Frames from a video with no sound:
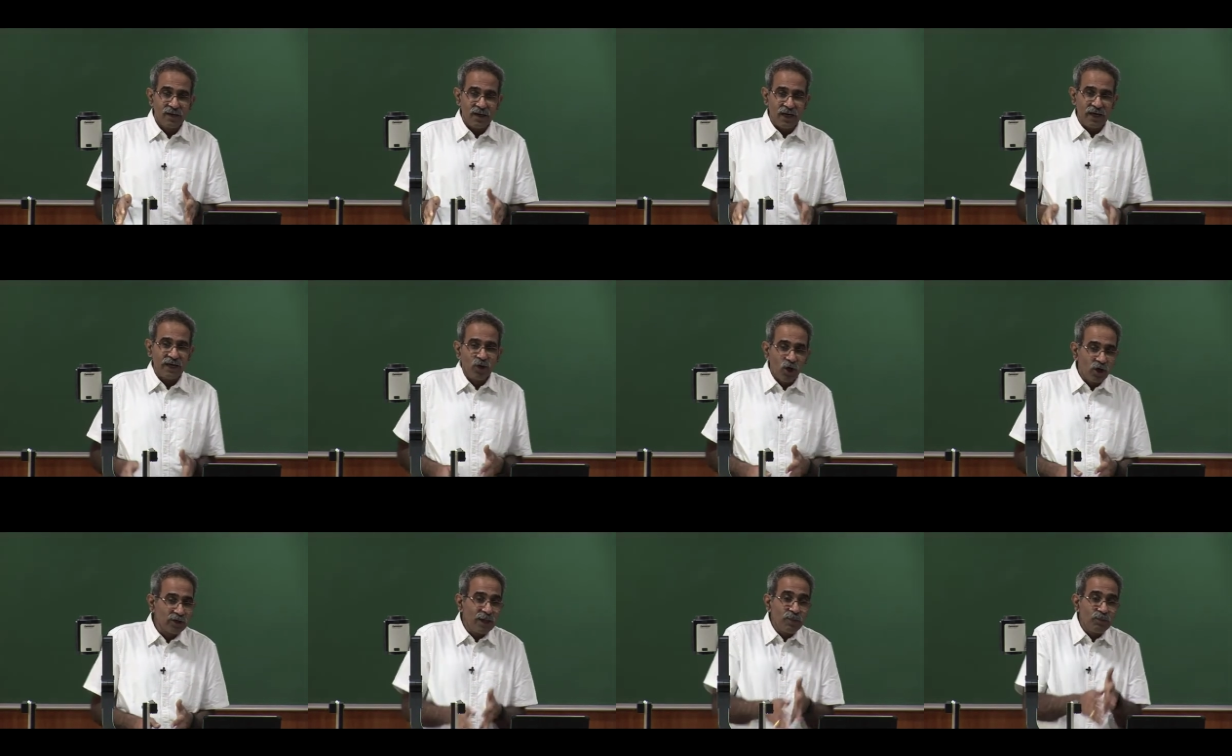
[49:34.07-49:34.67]
I
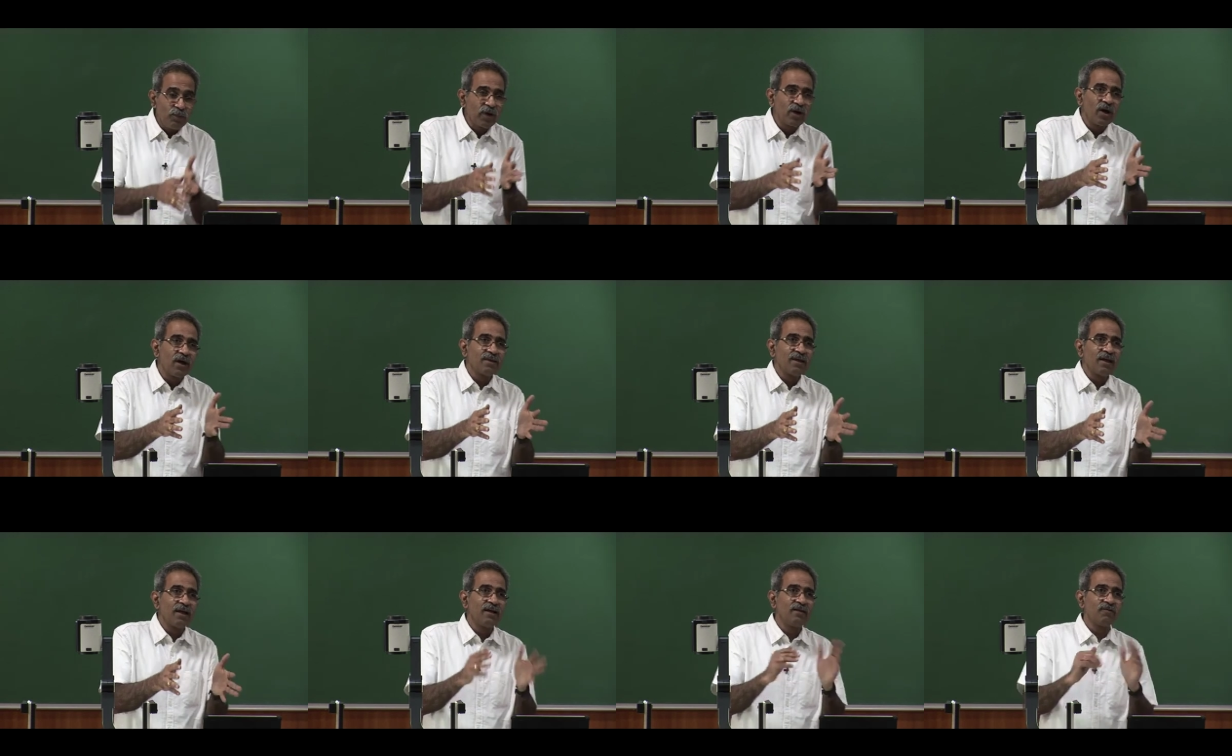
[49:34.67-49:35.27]
know them
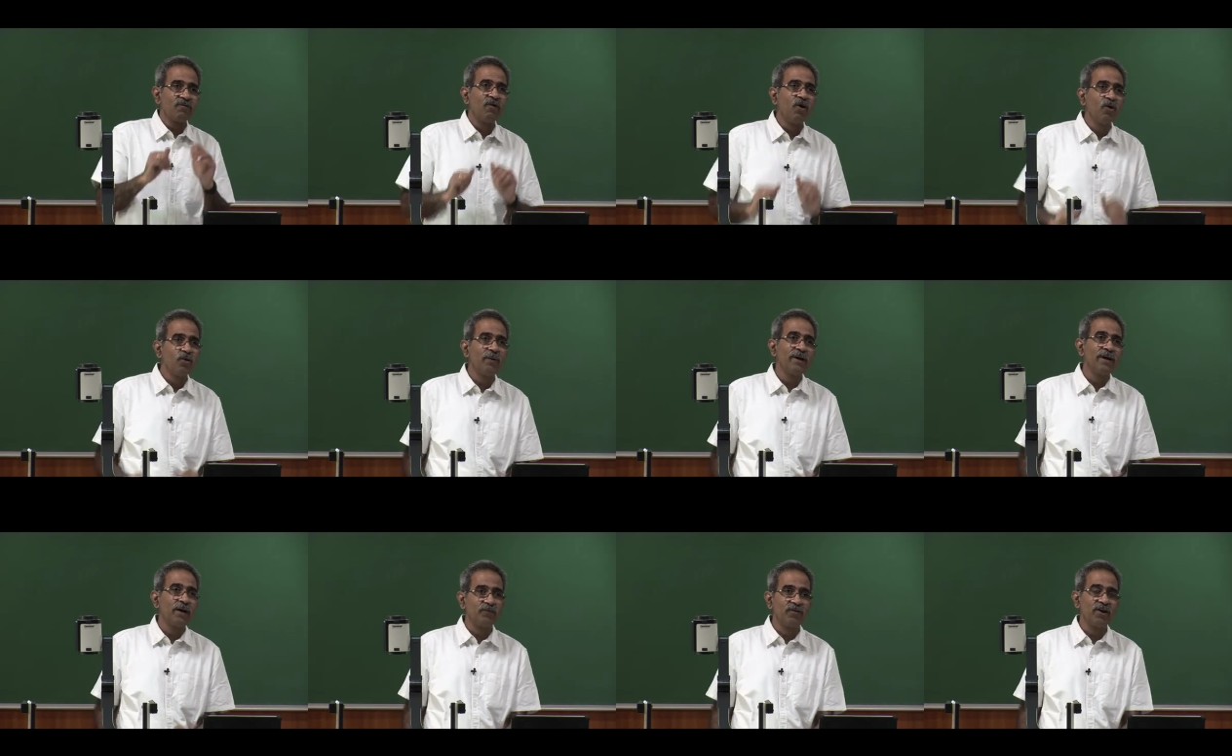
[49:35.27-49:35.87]
because I found
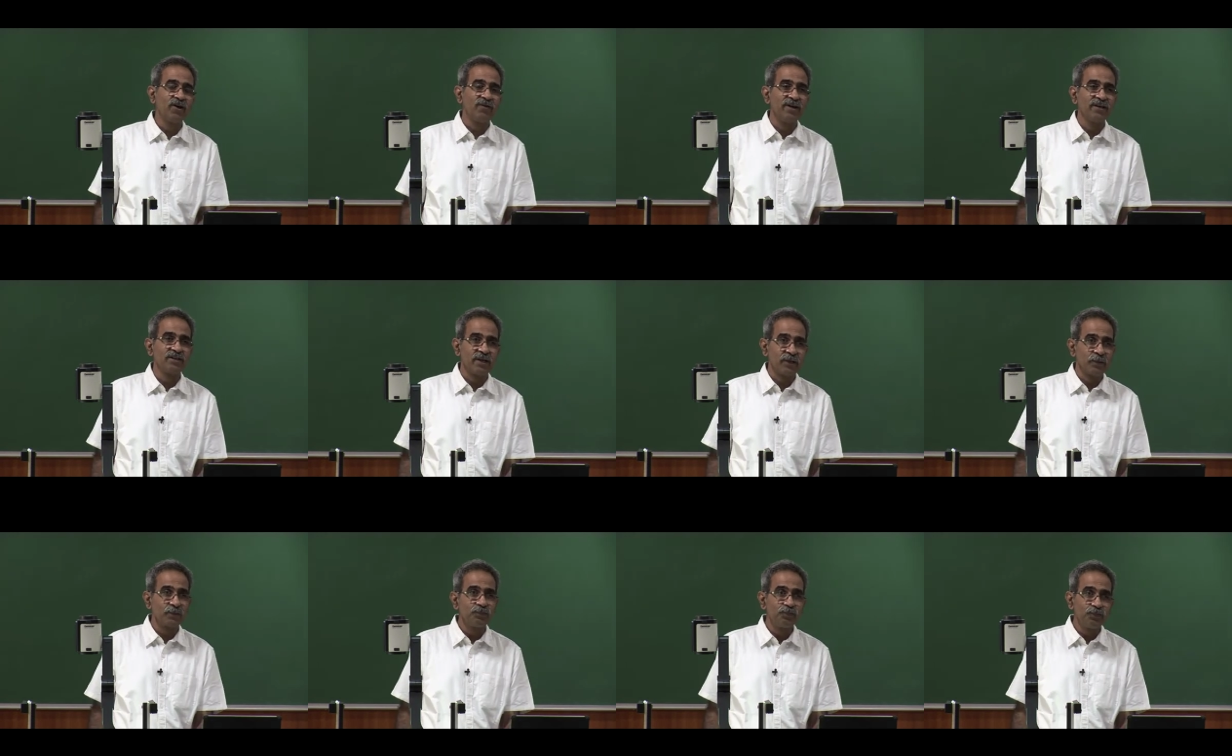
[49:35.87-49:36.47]
by
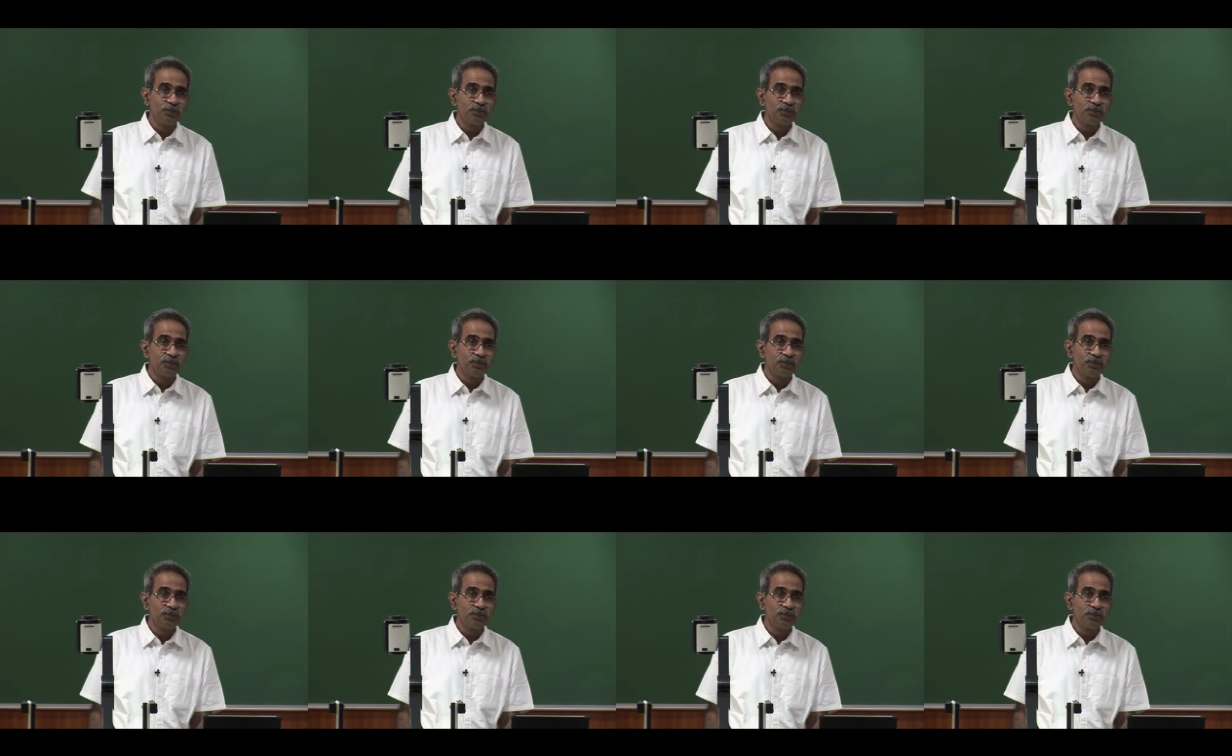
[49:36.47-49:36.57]
observation.